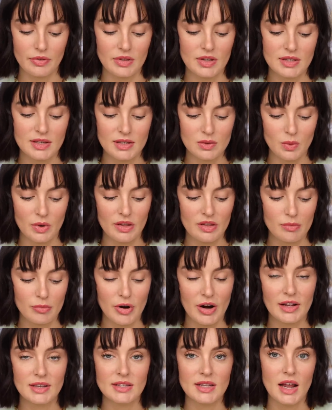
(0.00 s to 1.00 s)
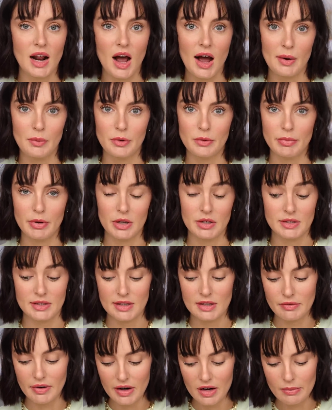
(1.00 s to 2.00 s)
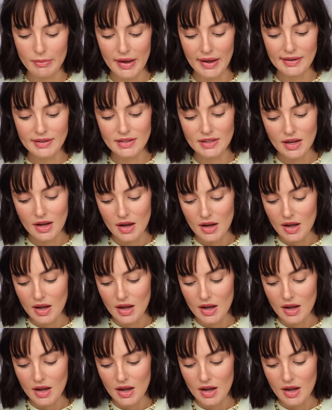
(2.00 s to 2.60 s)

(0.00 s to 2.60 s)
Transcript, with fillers: this is one of the brands that I would personally recommend.